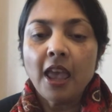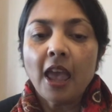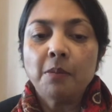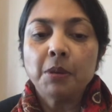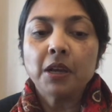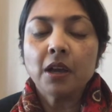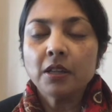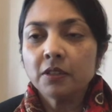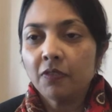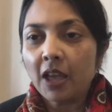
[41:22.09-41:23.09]
And
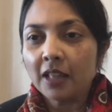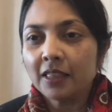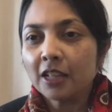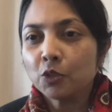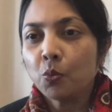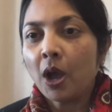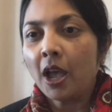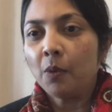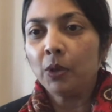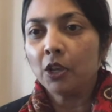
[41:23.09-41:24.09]
because of that, that's
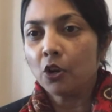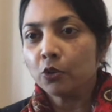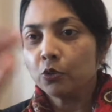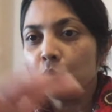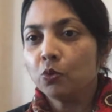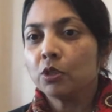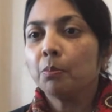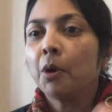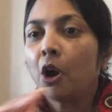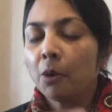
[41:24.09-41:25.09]
why we can also use the
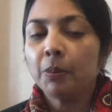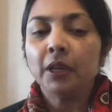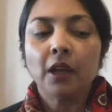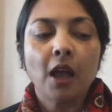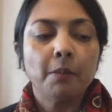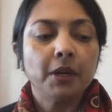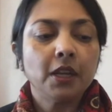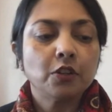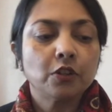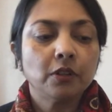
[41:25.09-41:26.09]
PARP in
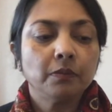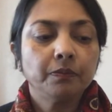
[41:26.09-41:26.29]
combination.